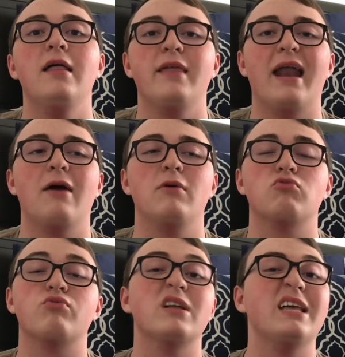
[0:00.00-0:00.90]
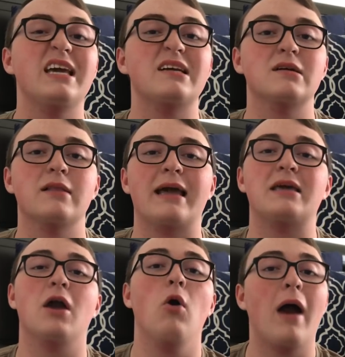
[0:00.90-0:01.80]
that I would really,
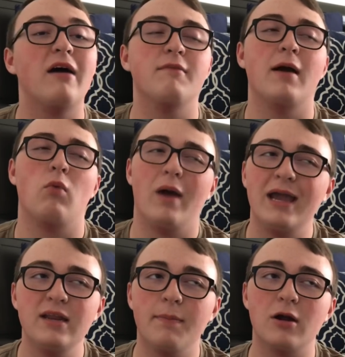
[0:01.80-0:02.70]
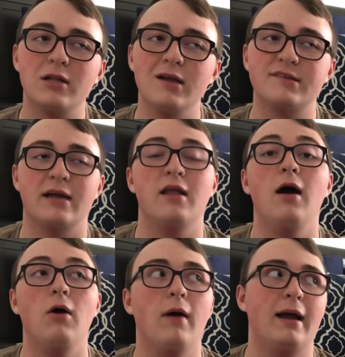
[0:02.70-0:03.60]
like, go out of my way to purchase. I
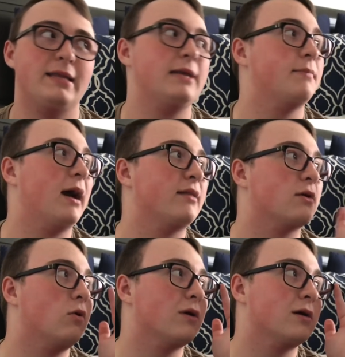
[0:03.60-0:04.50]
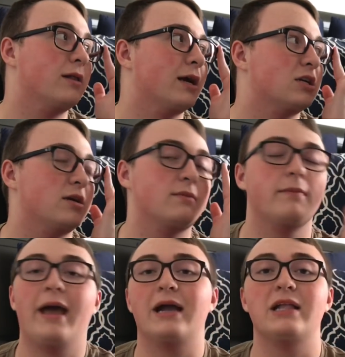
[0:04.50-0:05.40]
know I did buy the core collection
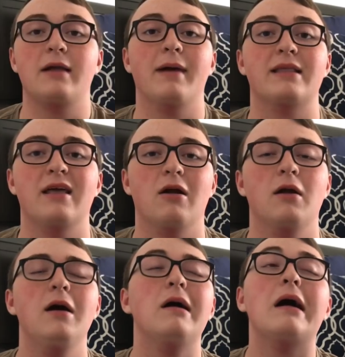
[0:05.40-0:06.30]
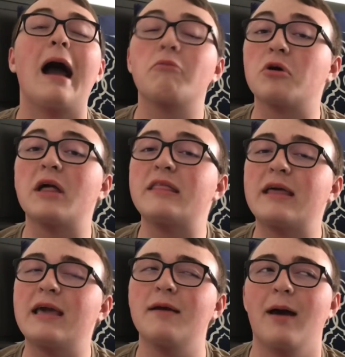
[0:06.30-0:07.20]
packaging back there. I'm really
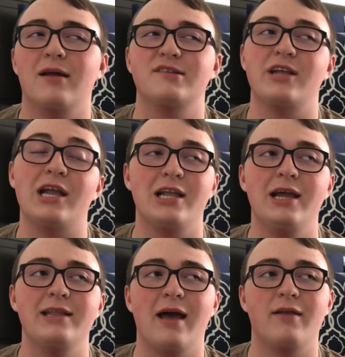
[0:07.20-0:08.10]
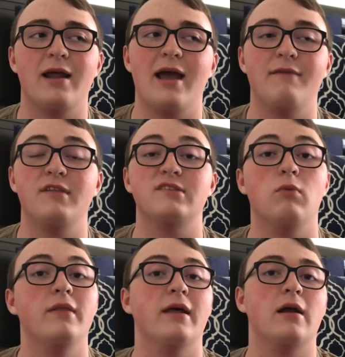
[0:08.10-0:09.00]
thinking about exchanging it now that I have this
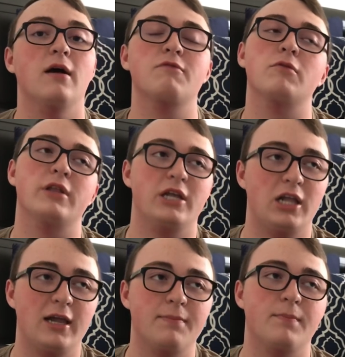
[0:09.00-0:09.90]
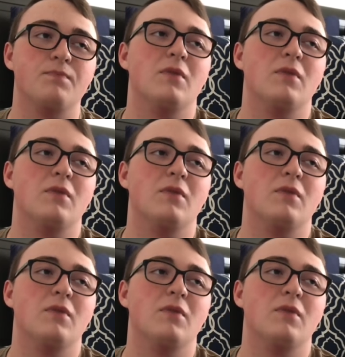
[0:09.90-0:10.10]
one that I got for really cheap.